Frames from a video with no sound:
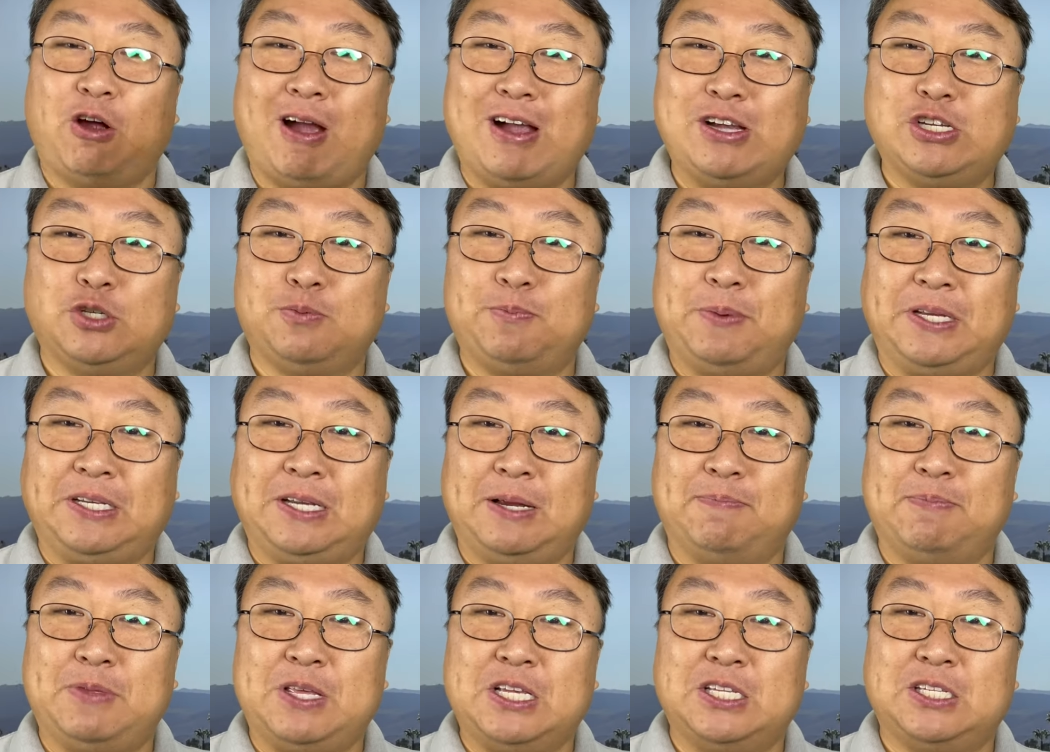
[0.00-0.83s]
I just picked
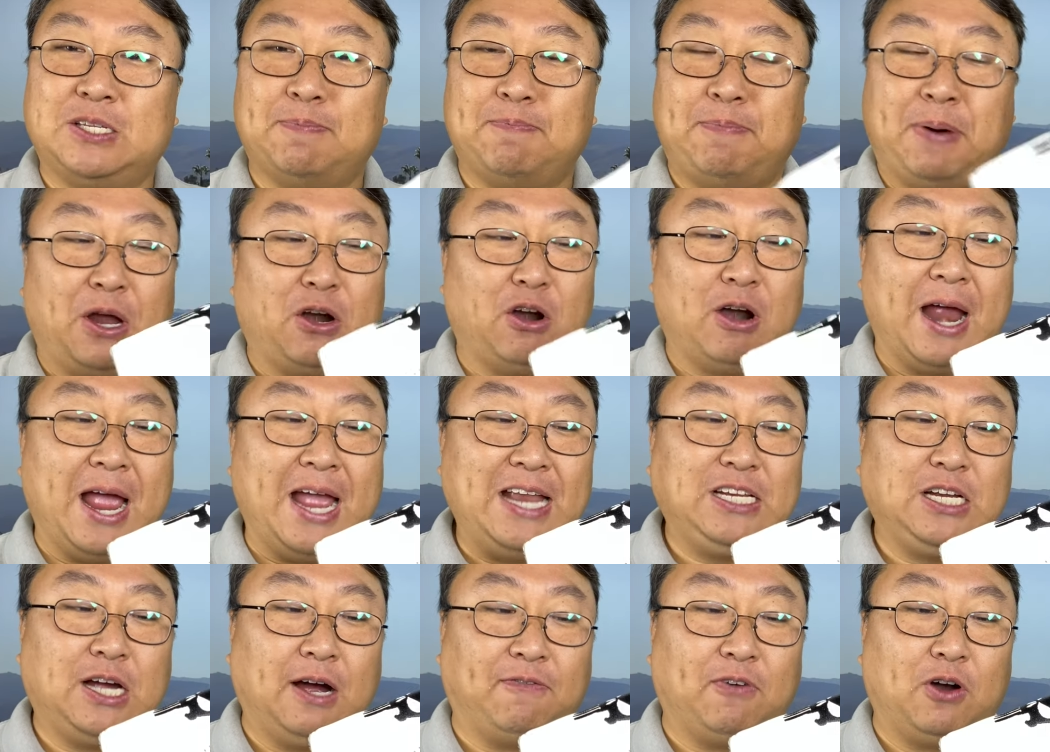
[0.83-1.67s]
up this putter
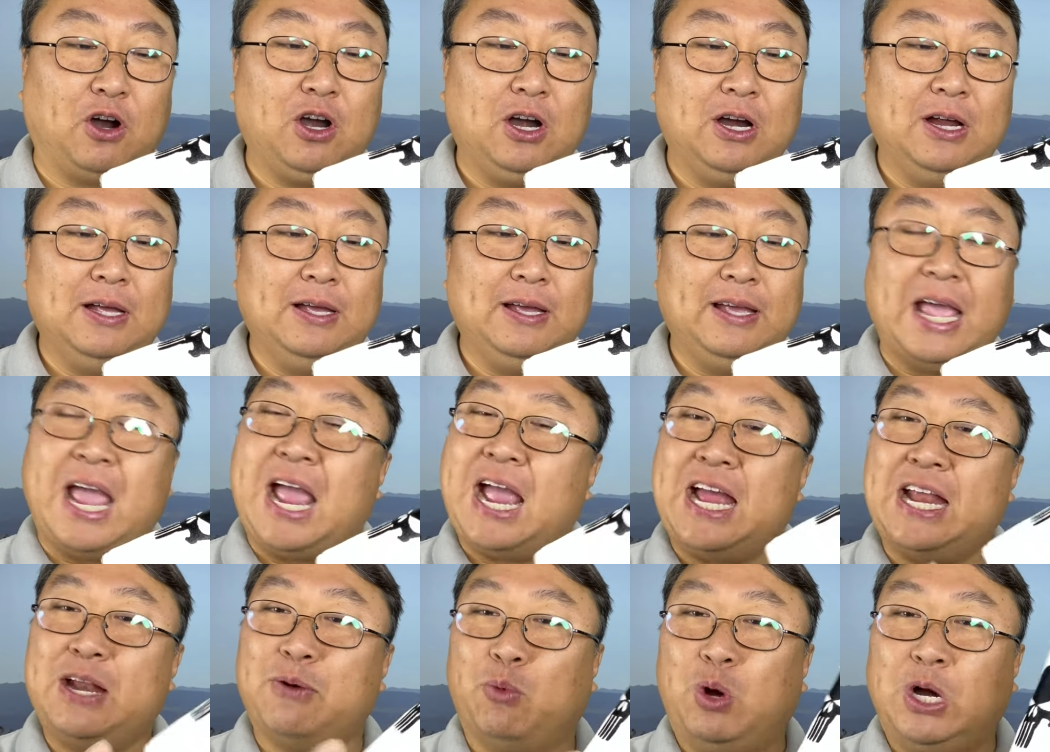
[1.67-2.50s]
head cover
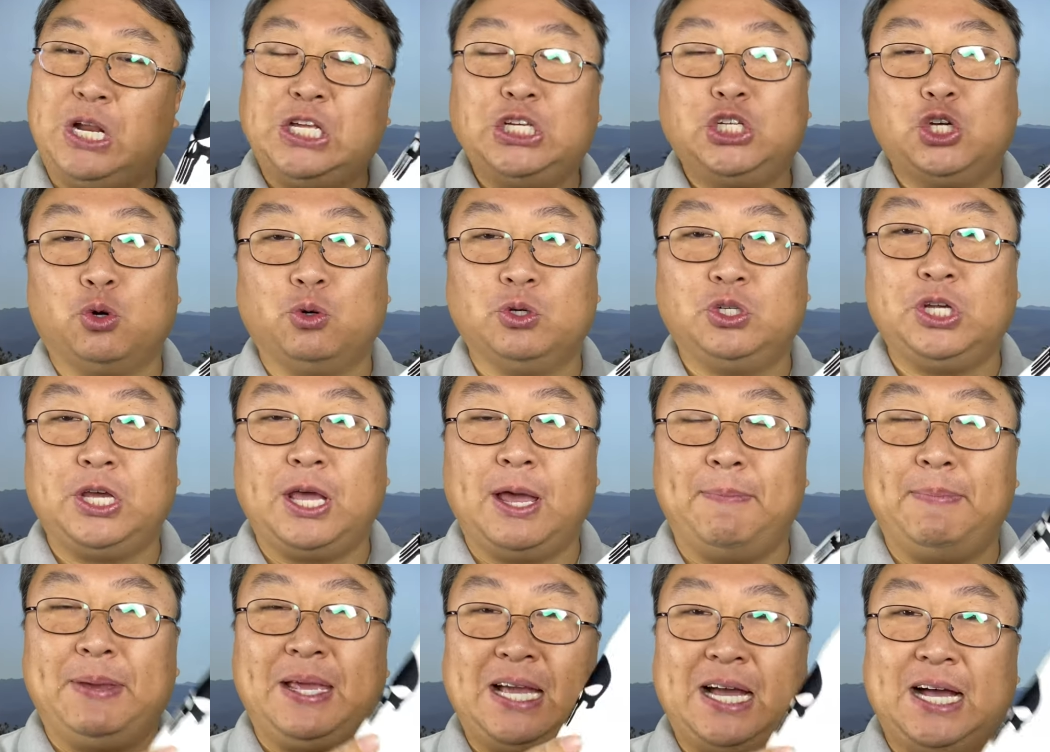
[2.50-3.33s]
and I want to show it to
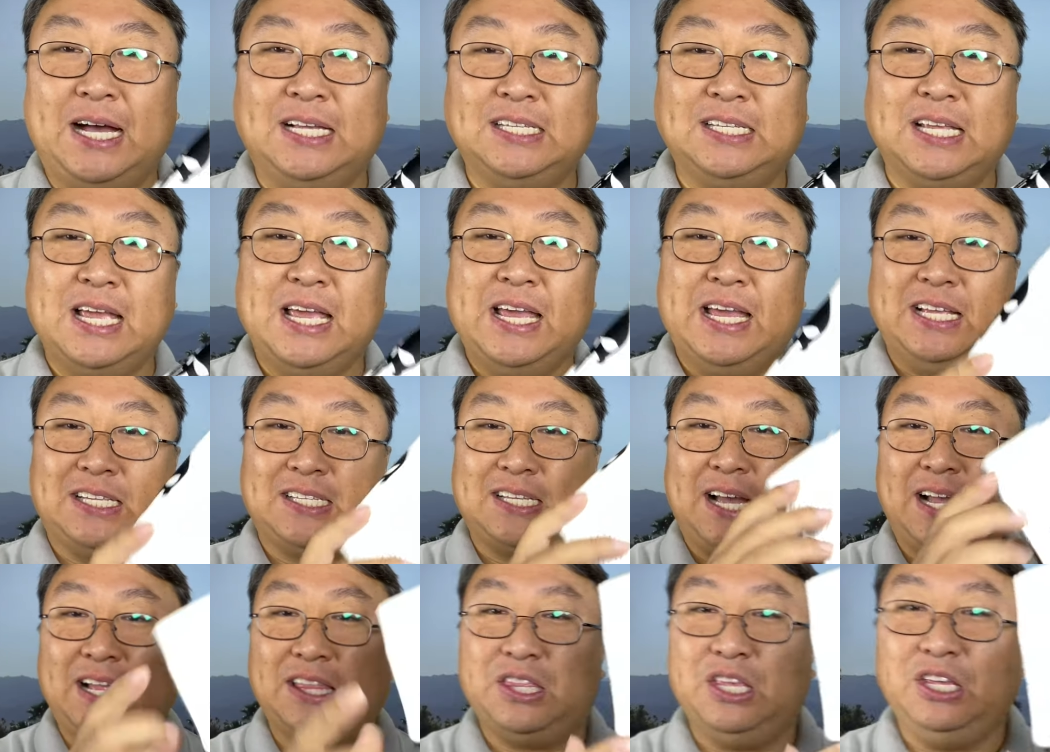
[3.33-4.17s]
you because it's
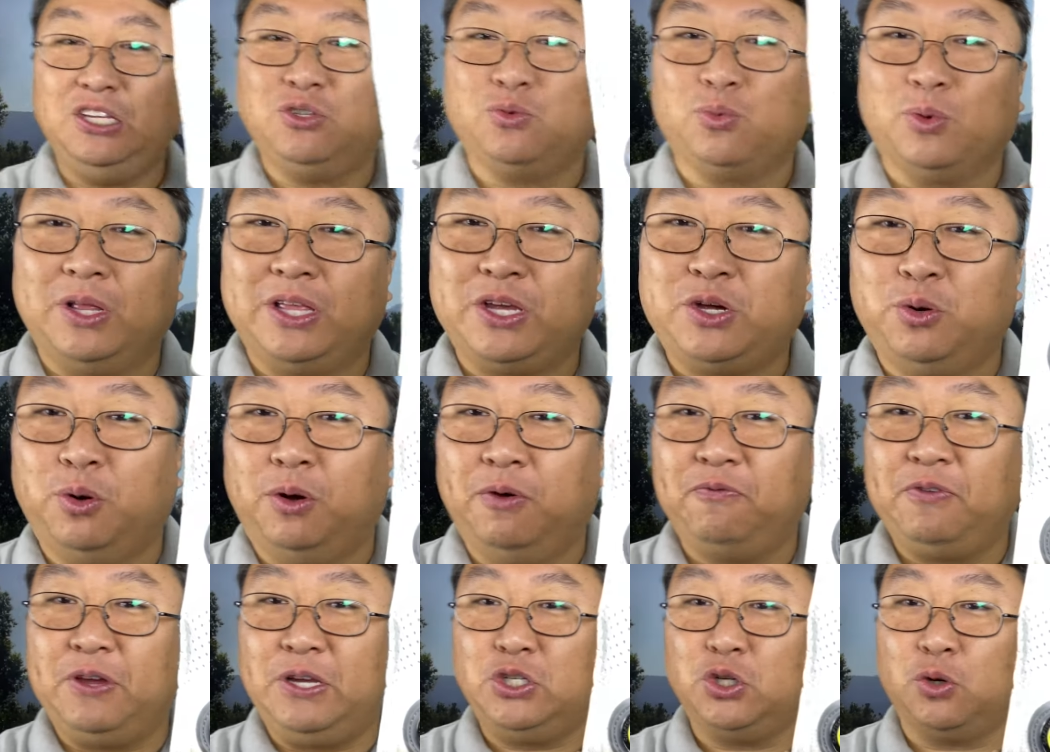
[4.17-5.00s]
got this really
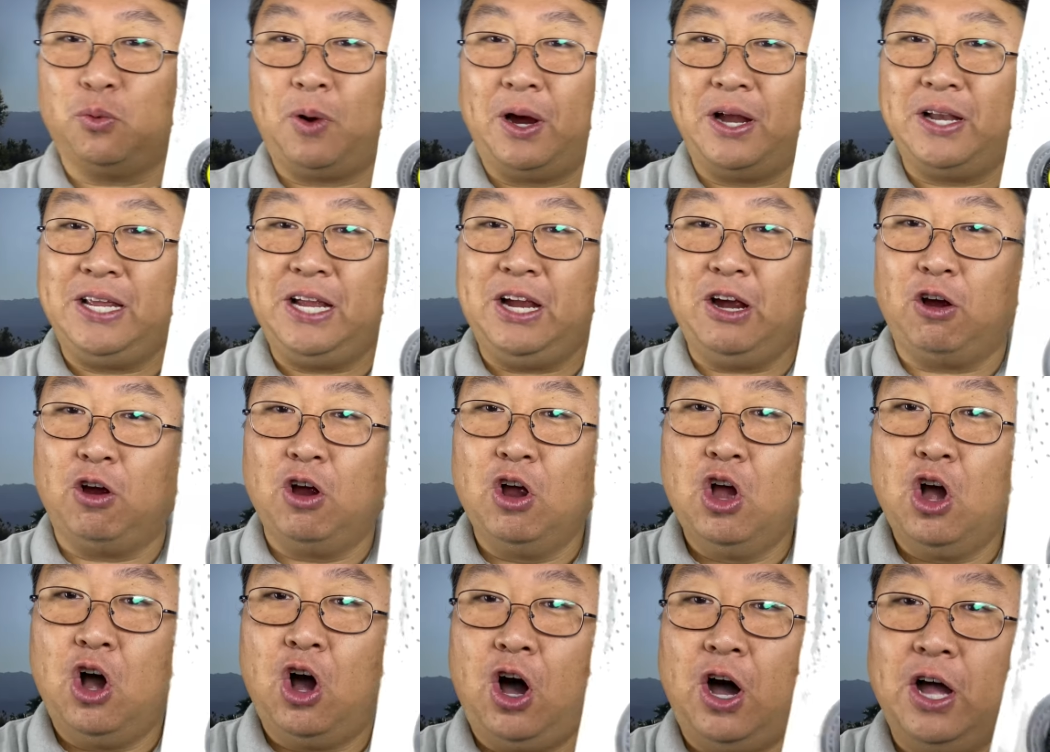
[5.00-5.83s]
cool feature right here
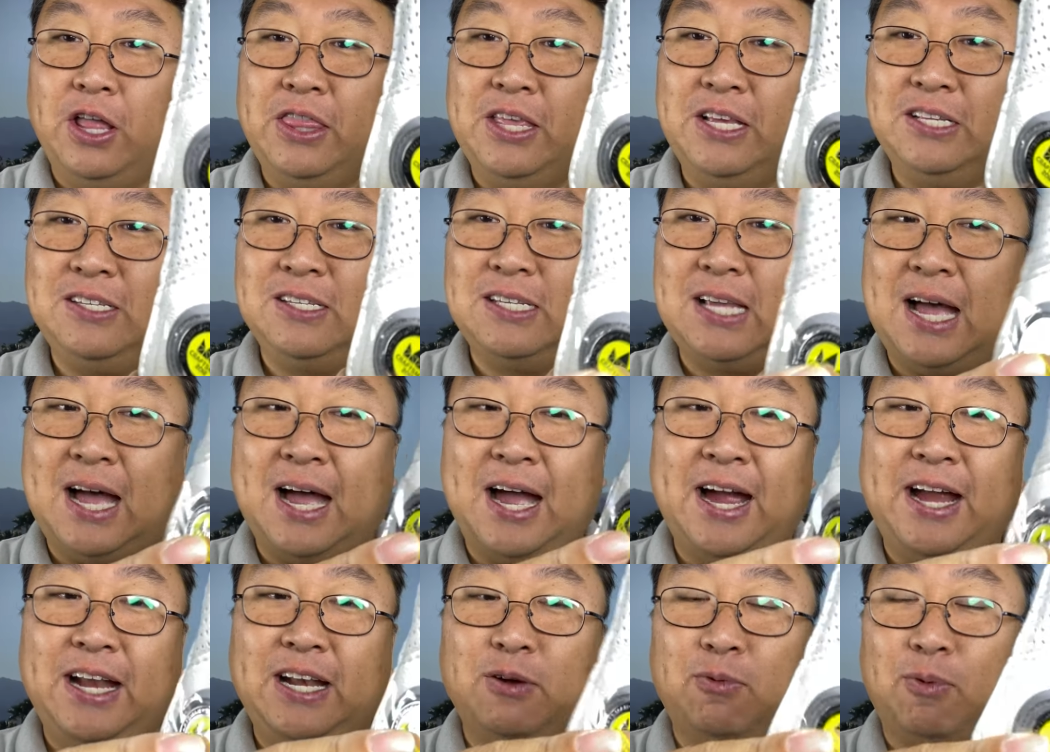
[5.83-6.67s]
on this
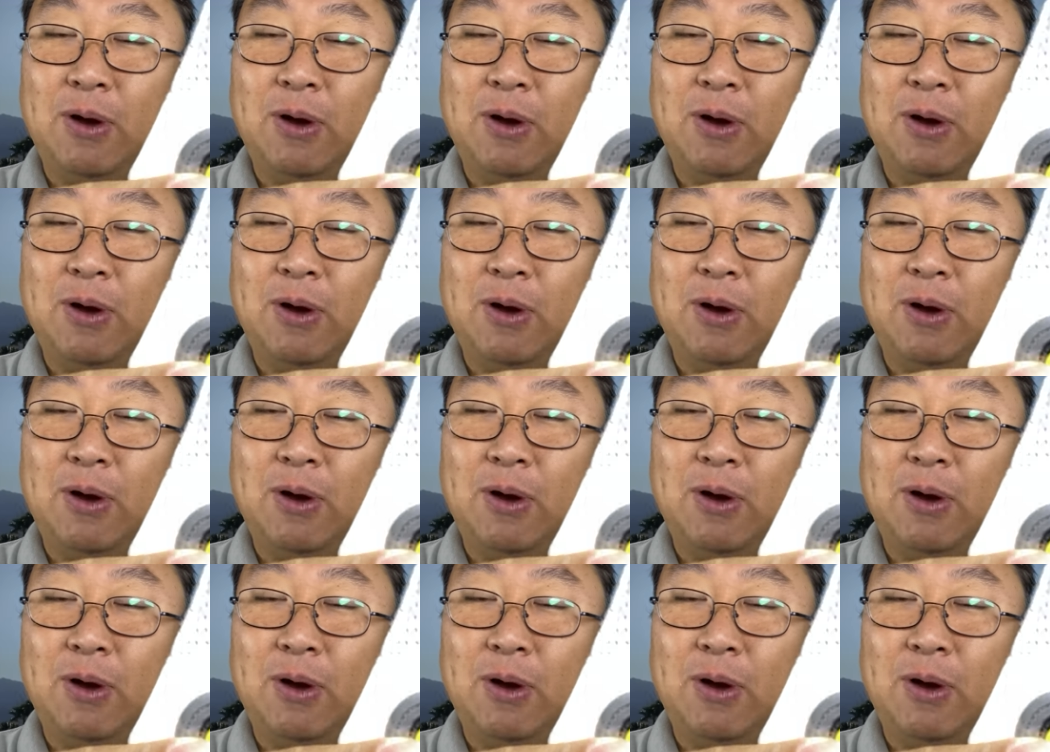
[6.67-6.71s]
side,